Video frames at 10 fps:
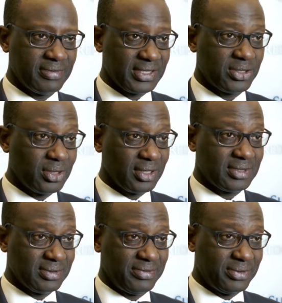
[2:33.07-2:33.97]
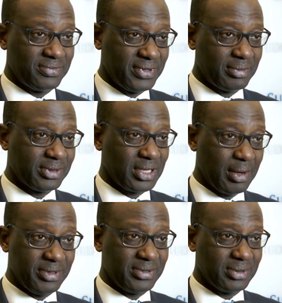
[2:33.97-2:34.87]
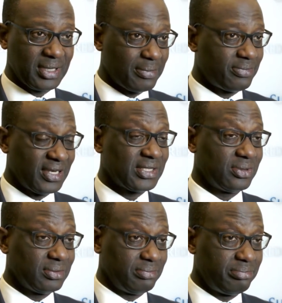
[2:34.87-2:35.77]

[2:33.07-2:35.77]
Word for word: That's a lot. If you think about the capital gap, that's a